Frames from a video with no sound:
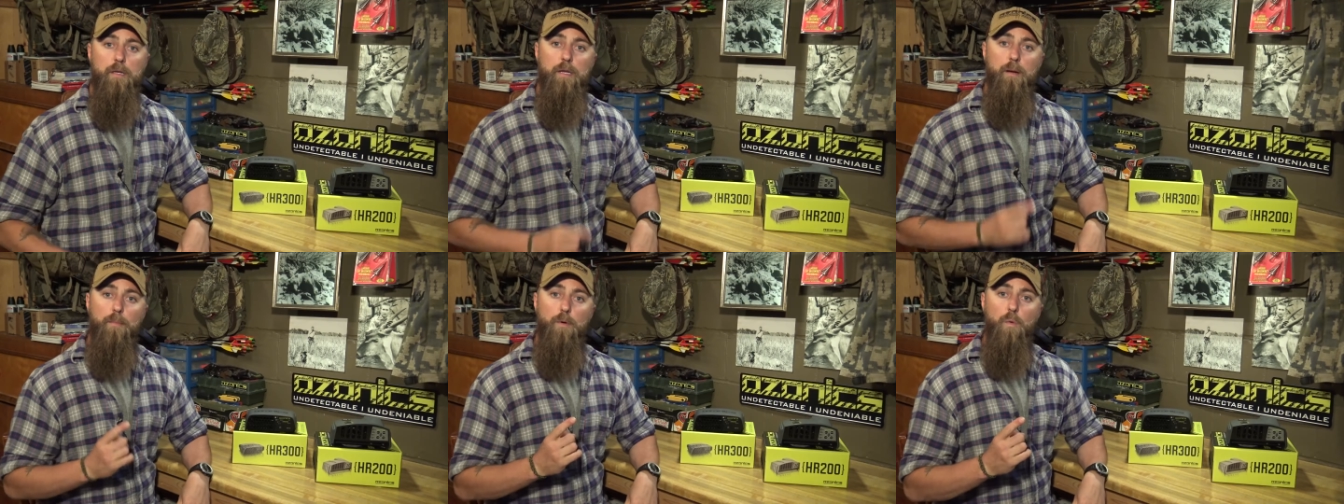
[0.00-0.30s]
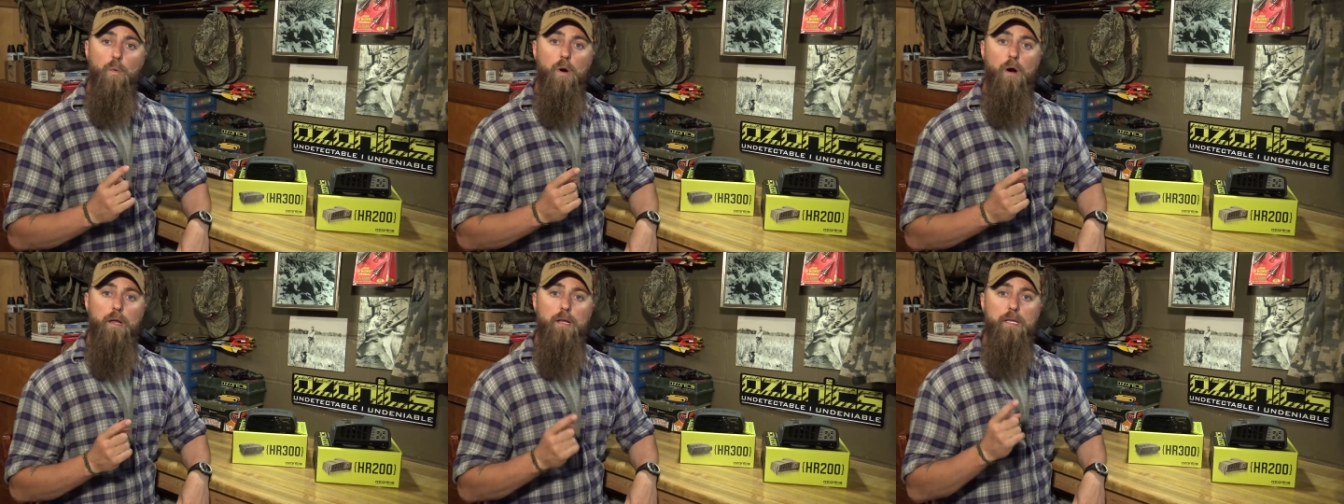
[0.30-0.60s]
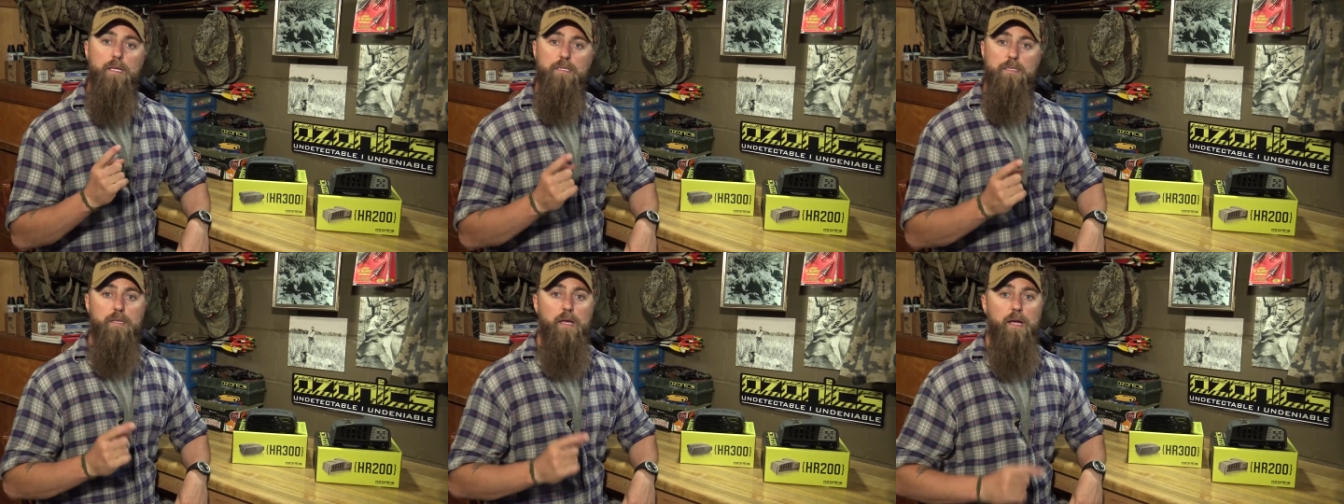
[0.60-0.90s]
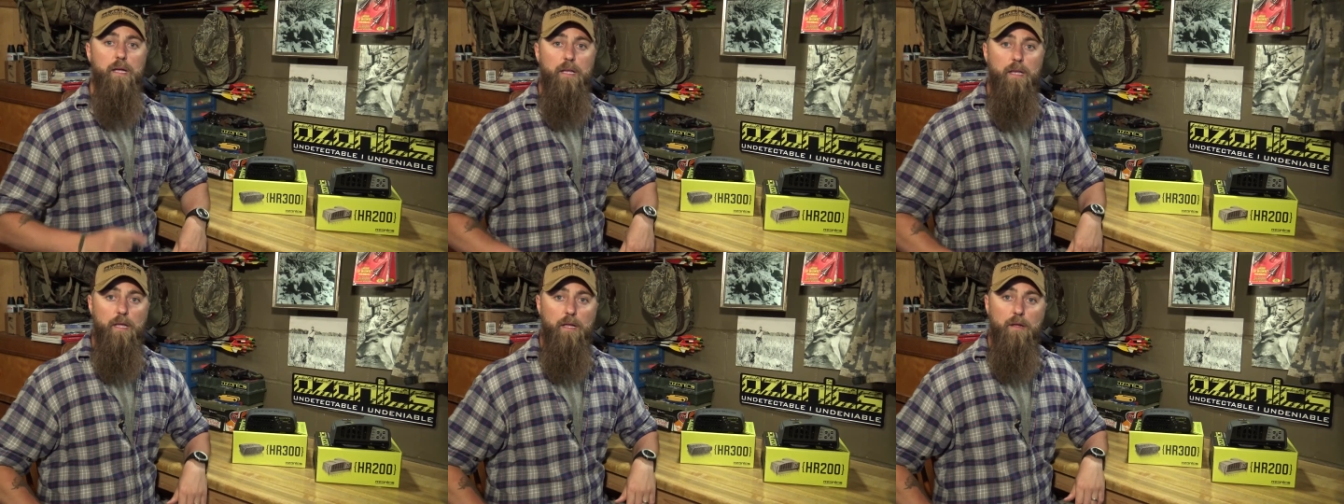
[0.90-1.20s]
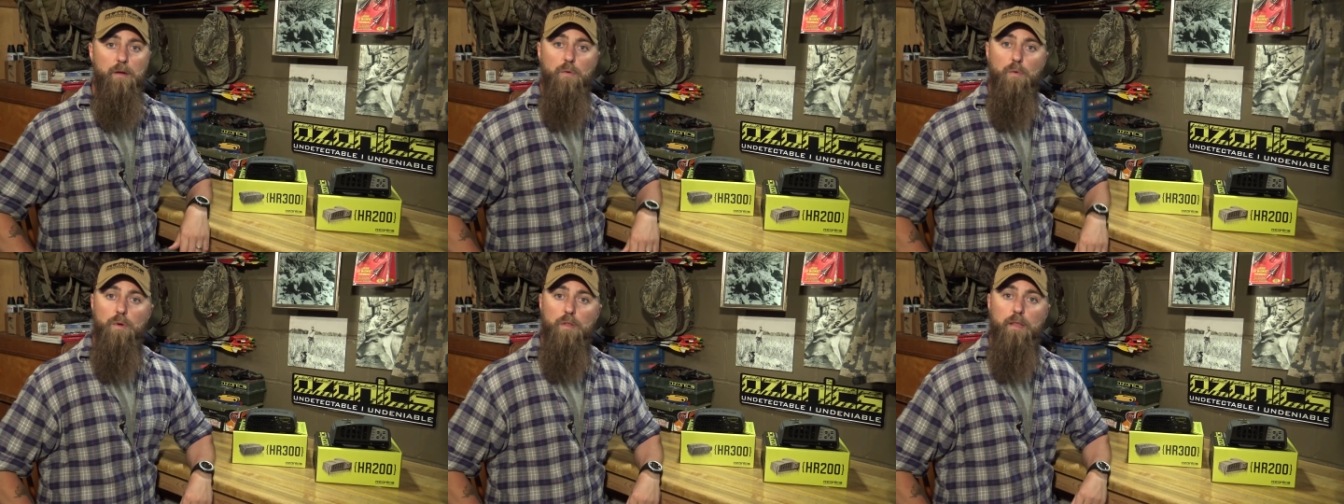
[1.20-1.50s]
Number one is
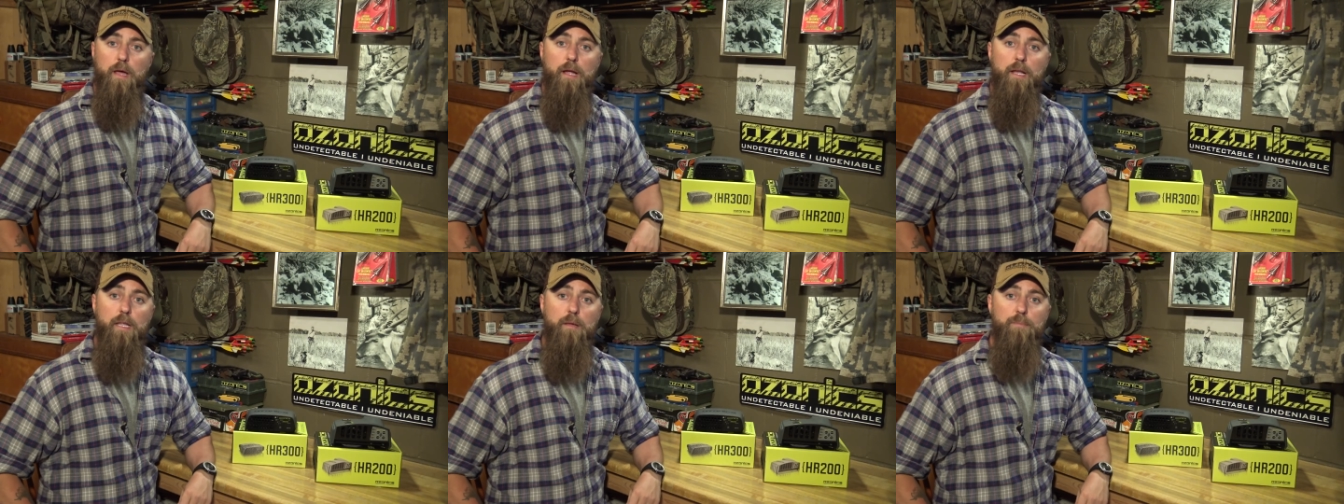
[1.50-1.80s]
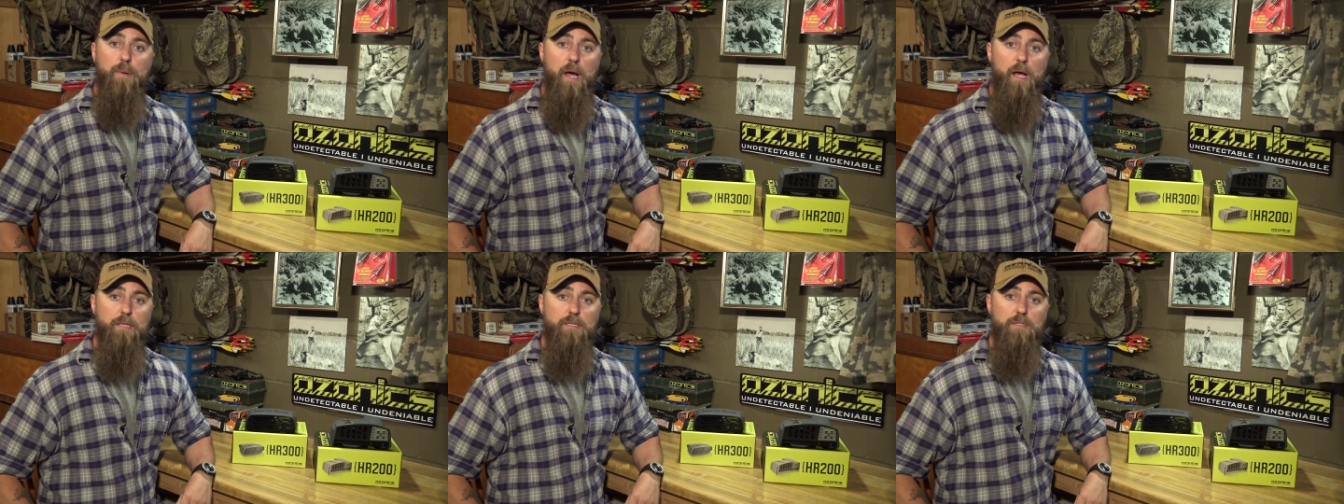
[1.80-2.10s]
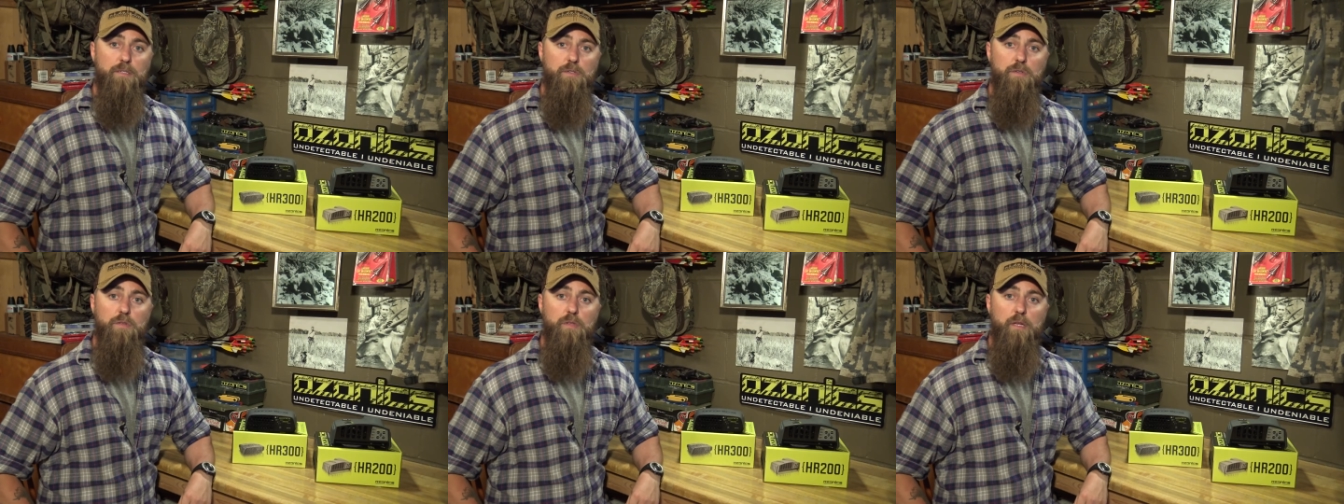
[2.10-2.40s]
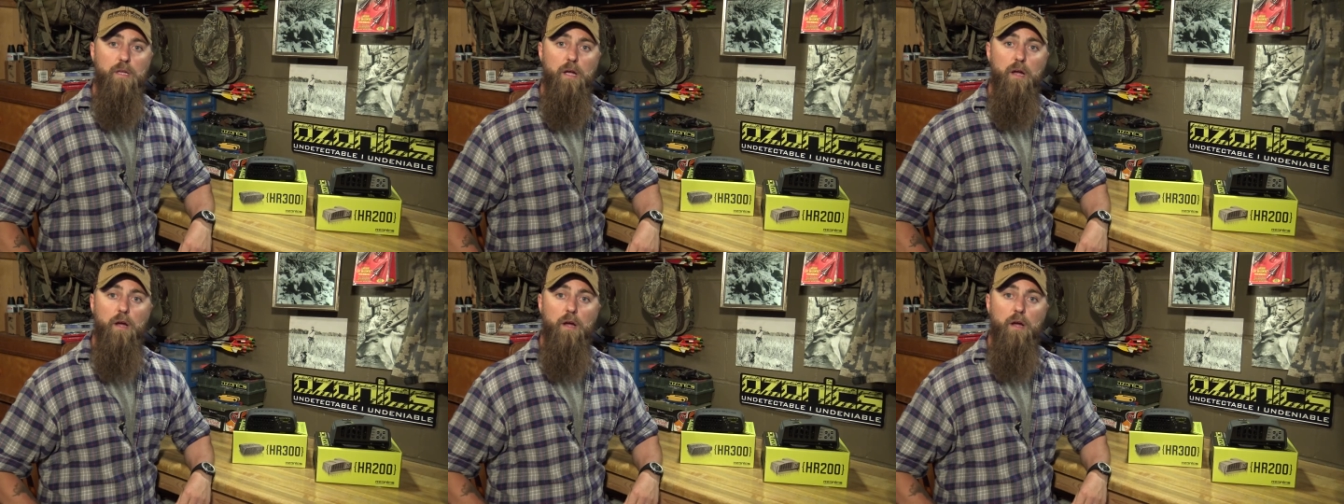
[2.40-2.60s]
lightning. When lightning passes through the